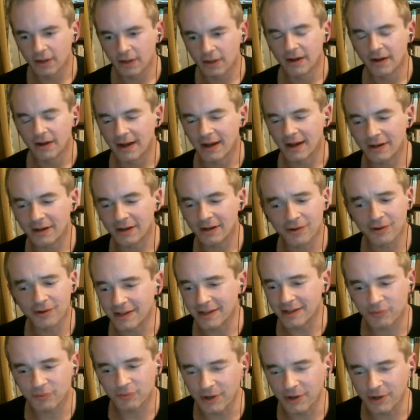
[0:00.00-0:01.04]
I don't know,
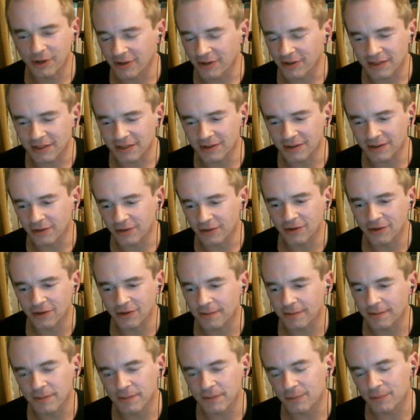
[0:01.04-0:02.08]
it's weird, like you look
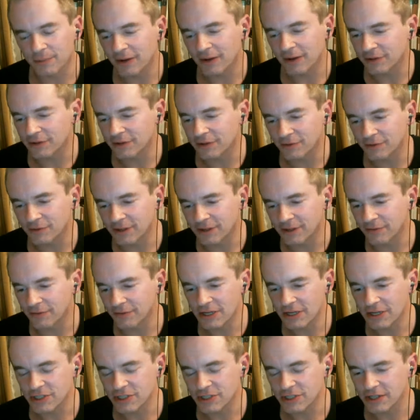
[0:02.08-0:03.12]
and people have different
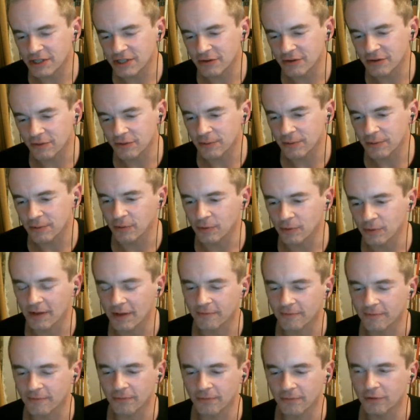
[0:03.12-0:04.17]
definitions, or people
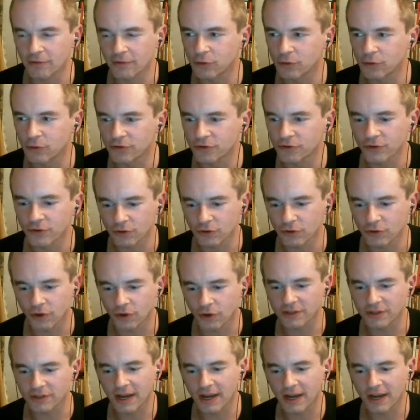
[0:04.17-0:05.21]
have looser or
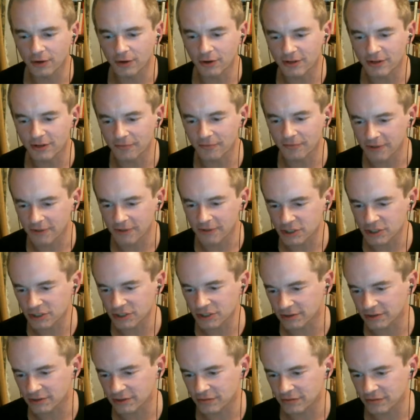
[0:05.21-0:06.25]
tighter
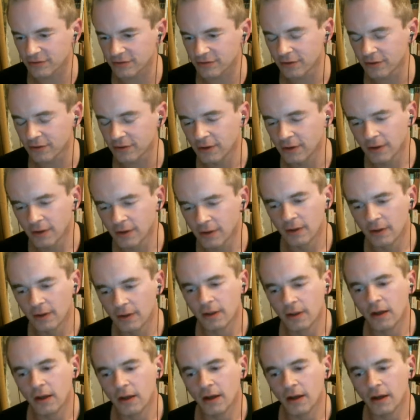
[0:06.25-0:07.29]
definitions.
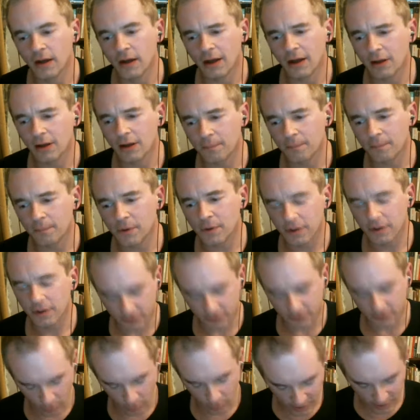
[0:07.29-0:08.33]

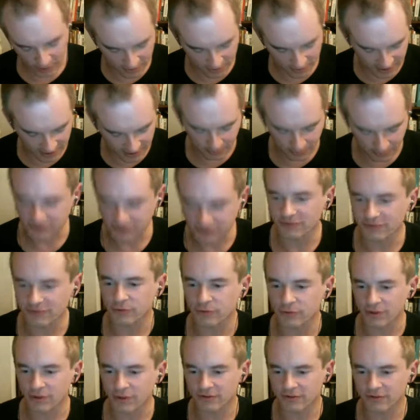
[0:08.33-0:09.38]
So what do you think about just
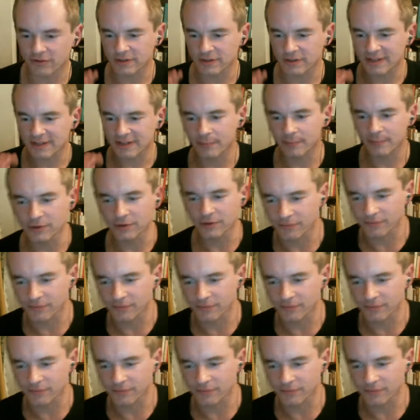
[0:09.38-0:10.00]
throwing this on the table?